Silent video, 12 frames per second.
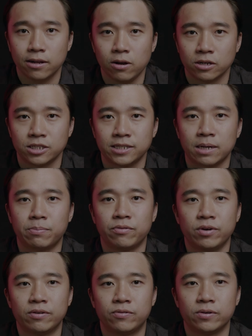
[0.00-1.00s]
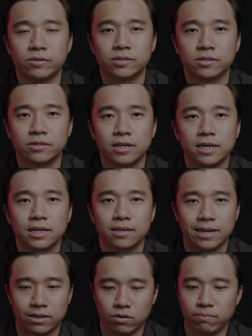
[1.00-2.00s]
Logitech peripherals,
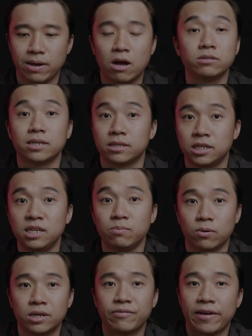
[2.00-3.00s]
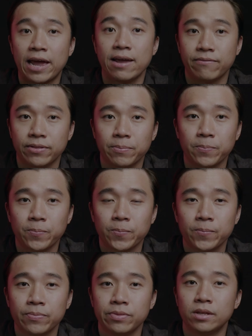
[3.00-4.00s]
like your mouse and keyboard if you have them.
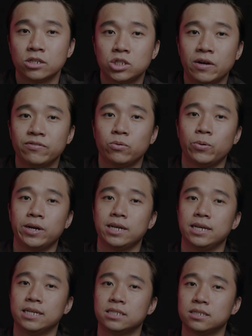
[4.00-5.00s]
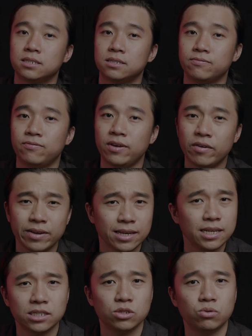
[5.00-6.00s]
The software is very
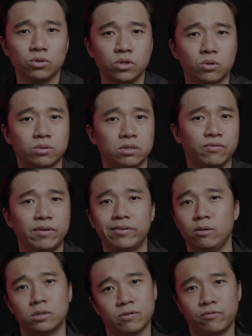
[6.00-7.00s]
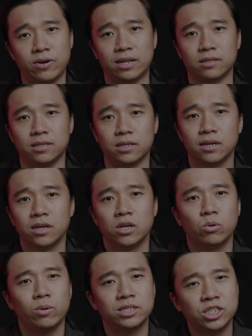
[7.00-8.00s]
easy to use, very user-friendly.
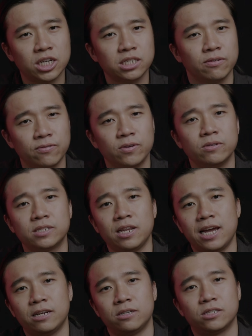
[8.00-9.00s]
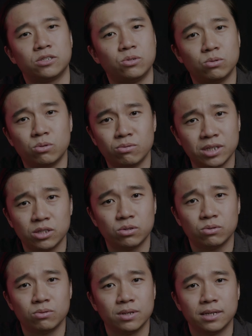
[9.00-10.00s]
With just a few sliders, you don't need
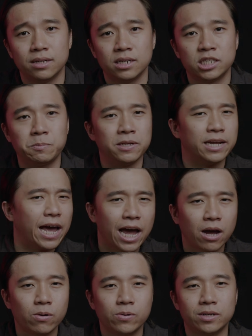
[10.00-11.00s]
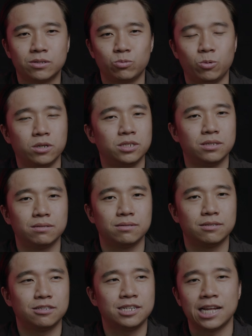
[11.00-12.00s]
to spend hours
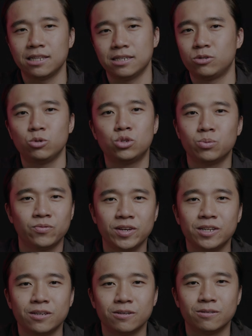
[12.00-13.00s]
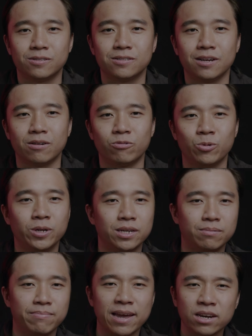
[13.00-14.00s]
watching countless YouTube videos and
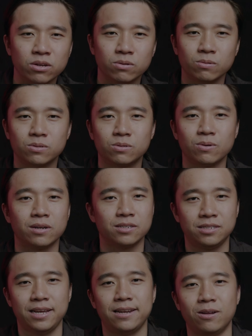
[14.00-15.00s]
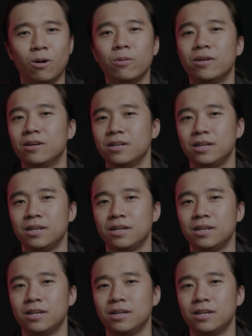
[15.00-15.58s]
reading menus to understand all the